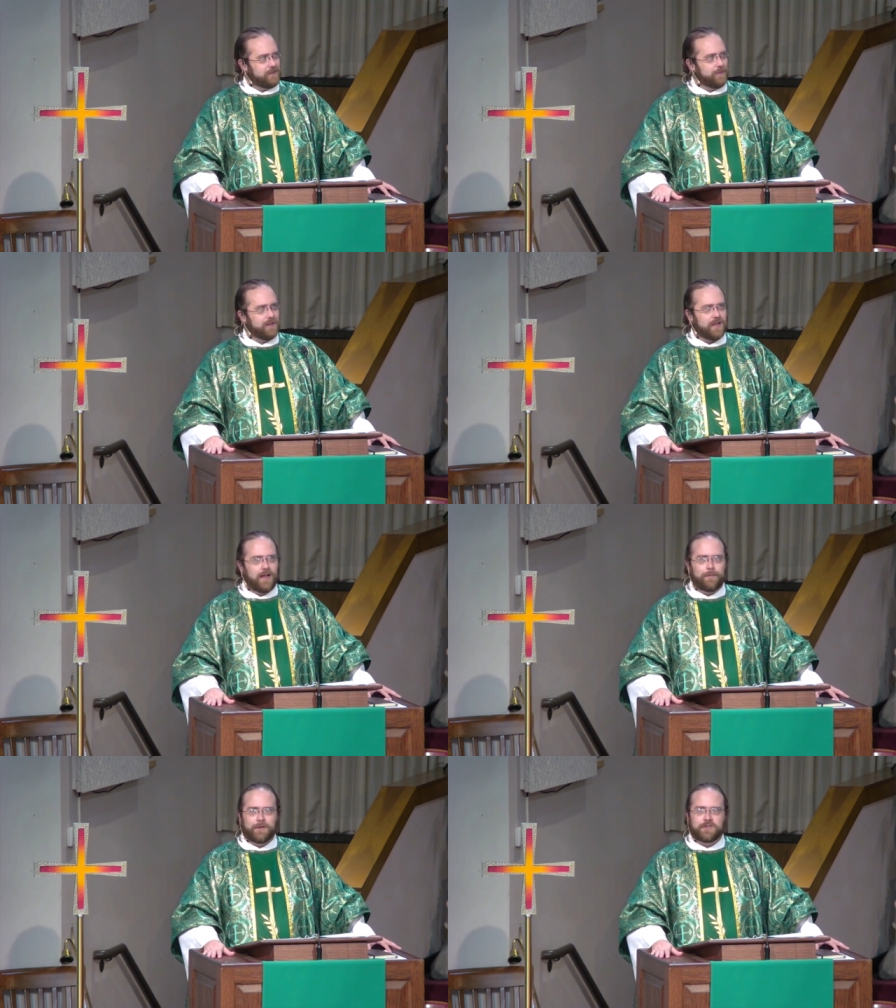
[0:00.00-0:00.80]
to
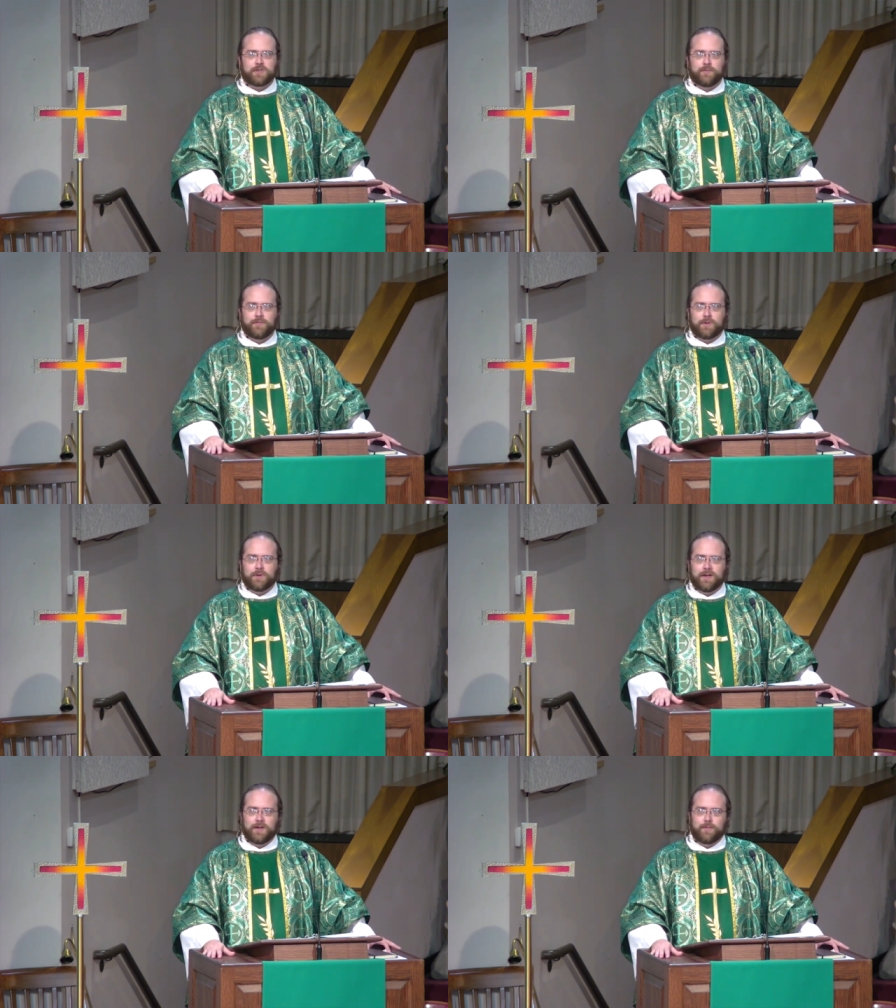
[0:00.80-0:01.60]
accomplish
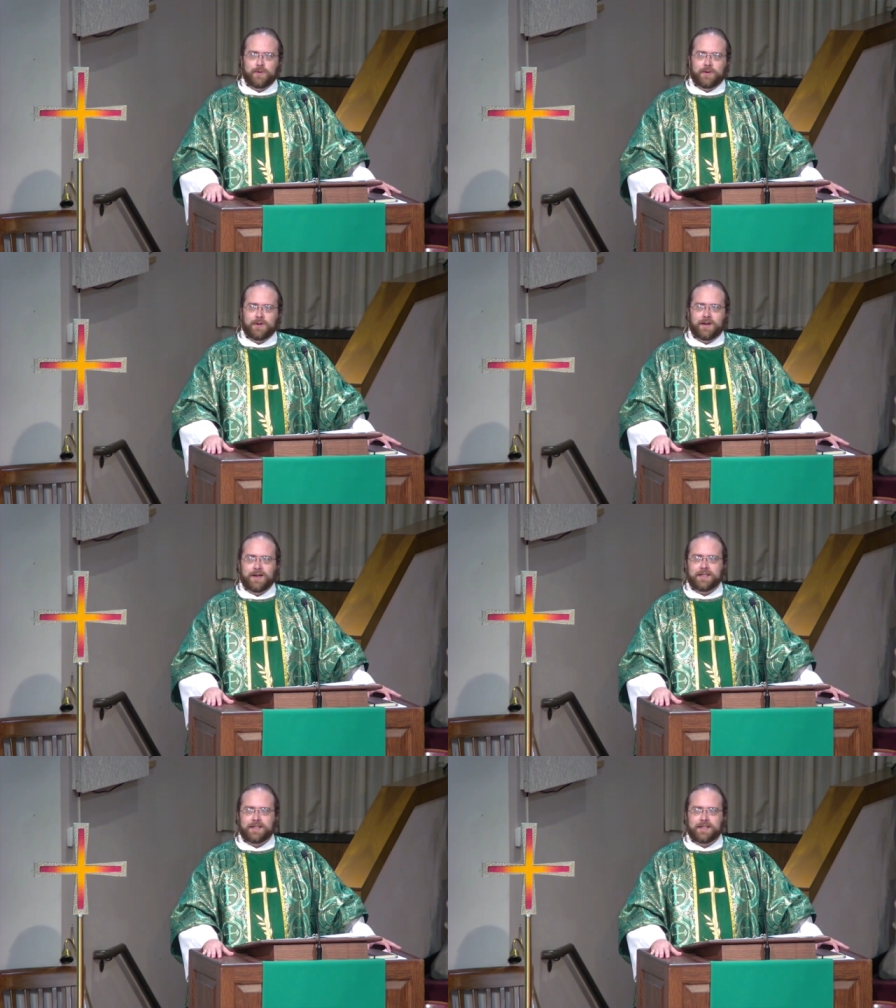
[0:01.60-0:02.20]
more and more.